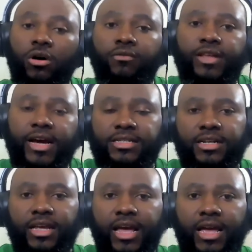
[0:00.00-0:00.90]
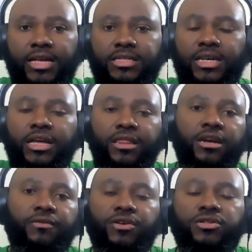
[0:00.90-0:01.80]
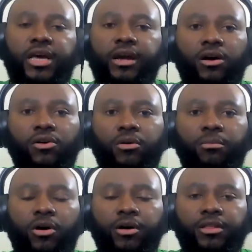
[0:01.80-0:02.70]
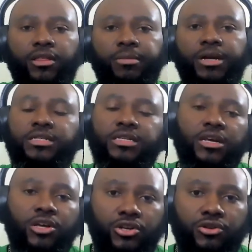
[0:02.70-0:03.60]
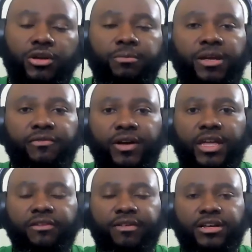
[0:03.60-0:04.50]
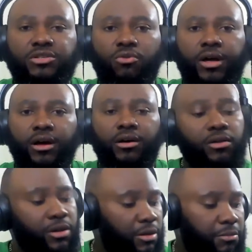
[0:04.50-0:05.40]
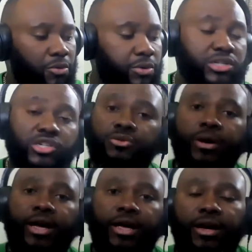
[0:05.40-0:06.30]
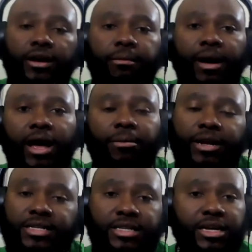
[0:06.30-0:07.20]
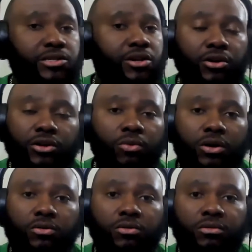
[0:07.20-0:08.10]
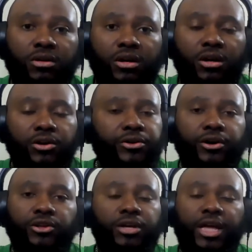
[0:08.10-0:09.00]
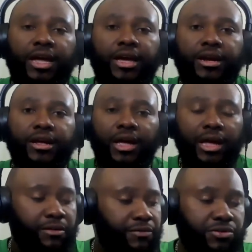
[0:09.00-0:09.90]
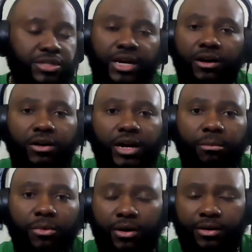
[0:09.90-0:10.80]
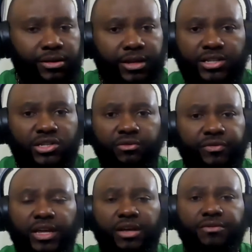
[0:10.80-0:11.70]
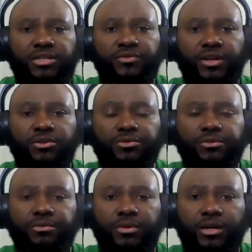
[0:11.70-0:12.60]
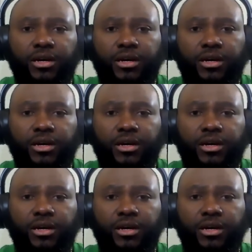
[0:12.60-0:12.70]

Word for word: well, if that's the case, then if you take on the mark of the beast, you can be forgiven as well. But we just read here in the Bible, it says, no, you won't. No, you can't. If you take on that mark, there's no forgiveness for you.